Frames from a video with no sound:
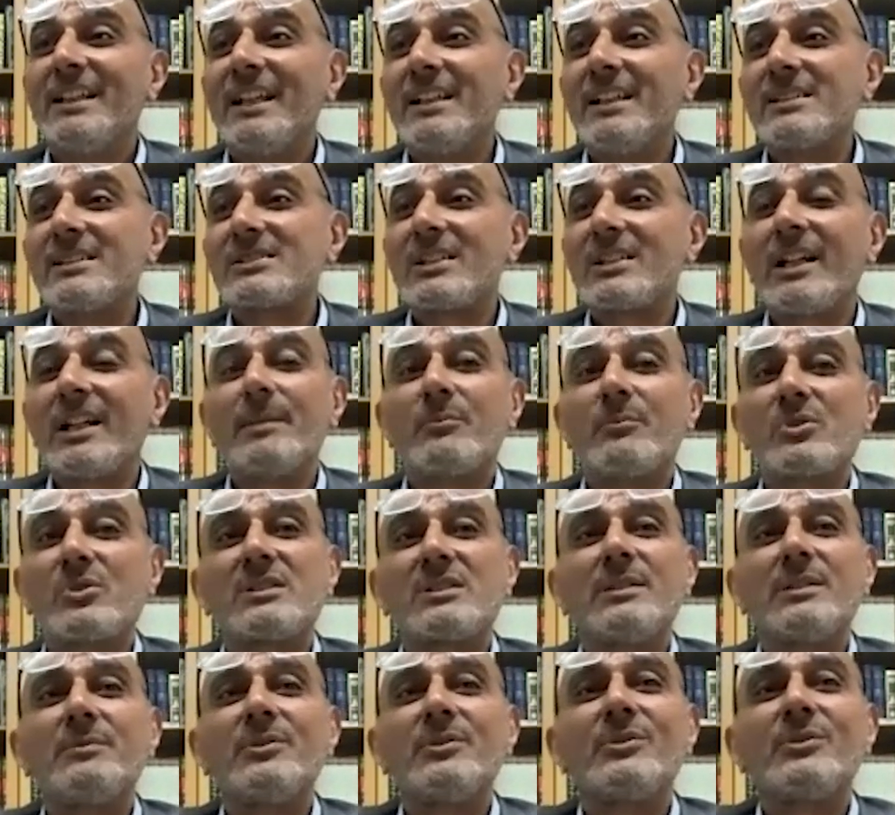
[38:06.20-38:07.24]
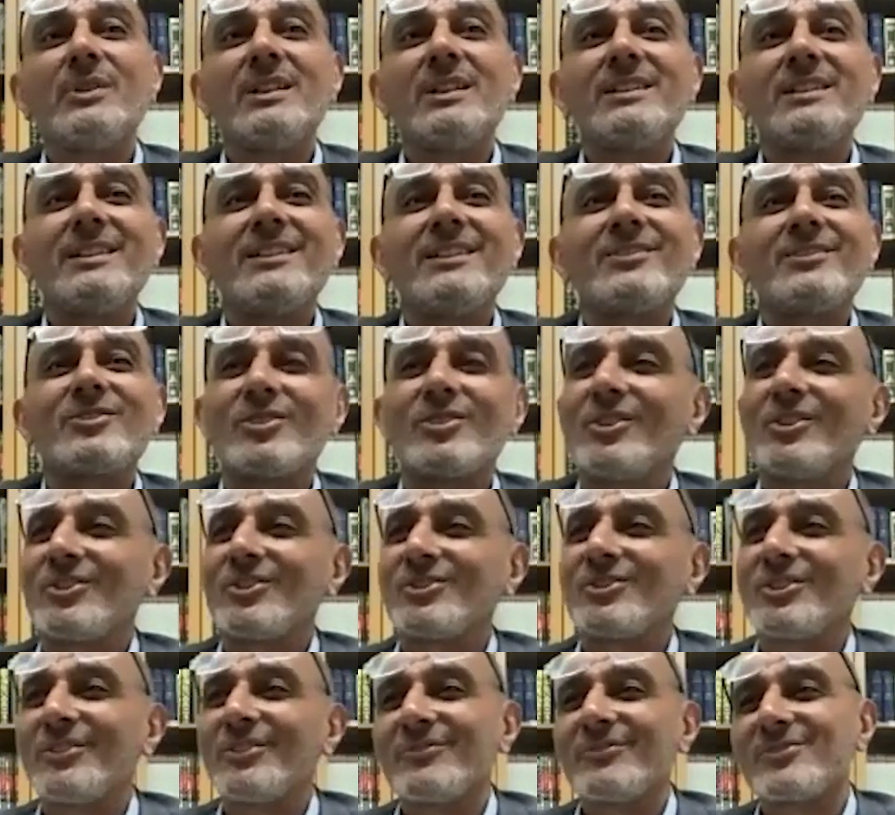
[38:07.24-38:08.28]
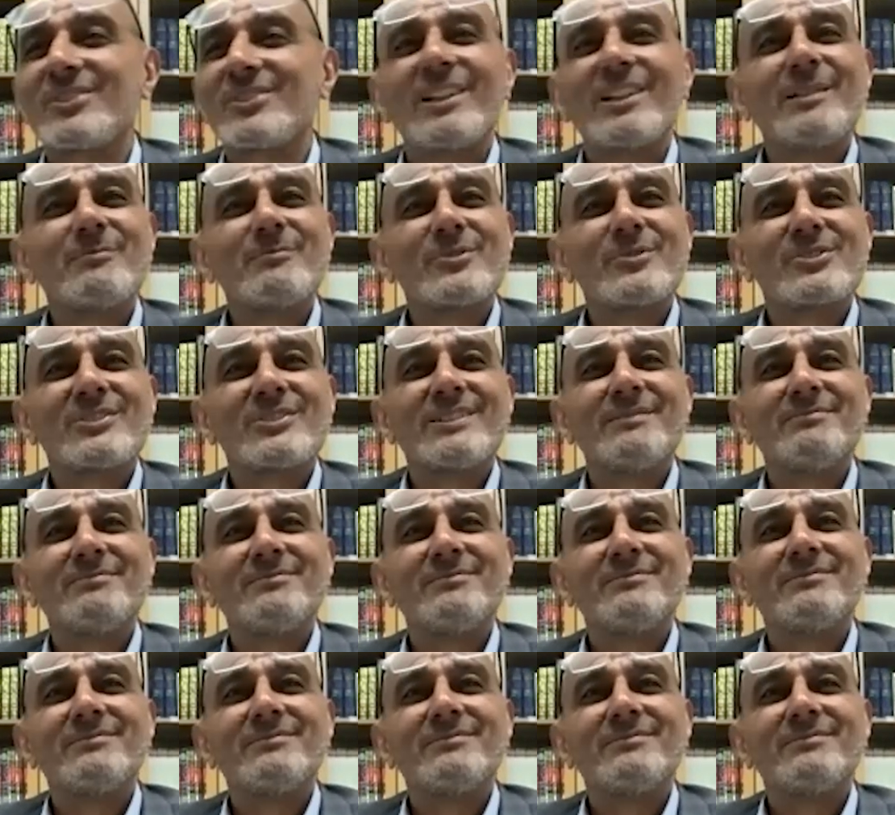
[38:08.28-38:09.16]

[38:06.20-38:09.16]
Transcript: in Sahih Muslim, you read the introduction of Sahih Muslim.